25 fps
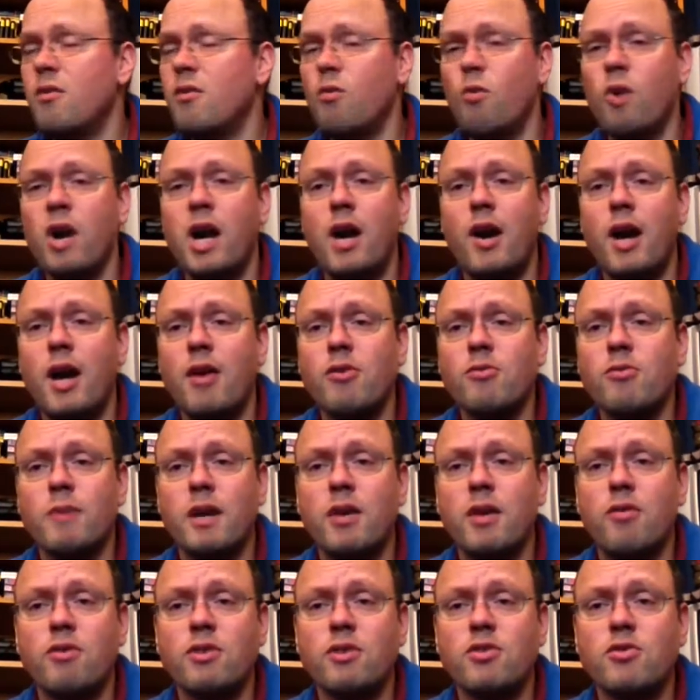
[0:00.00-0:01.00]
wear out
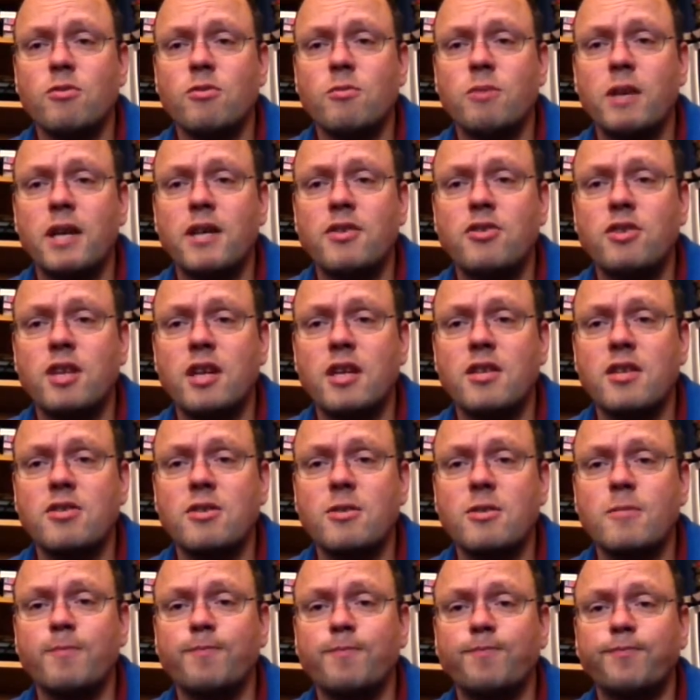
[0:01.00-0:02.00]
my original
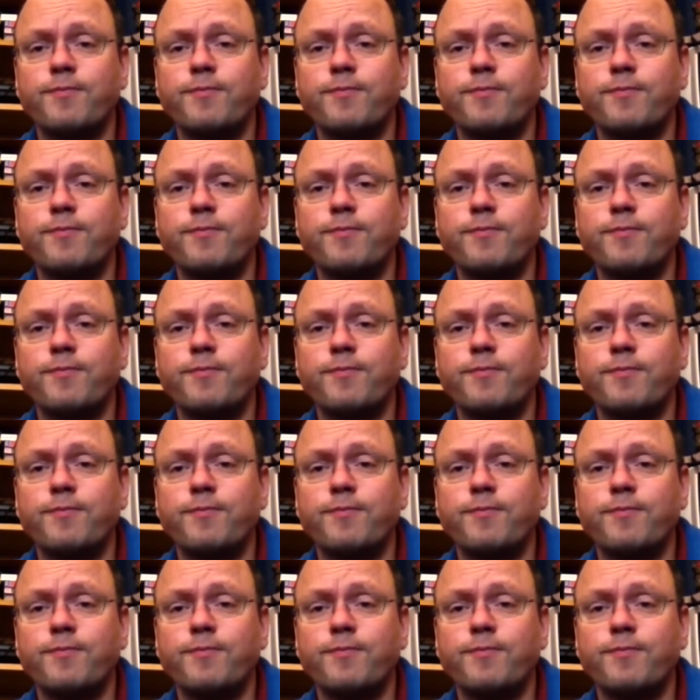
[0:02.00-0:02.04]
PlayStation.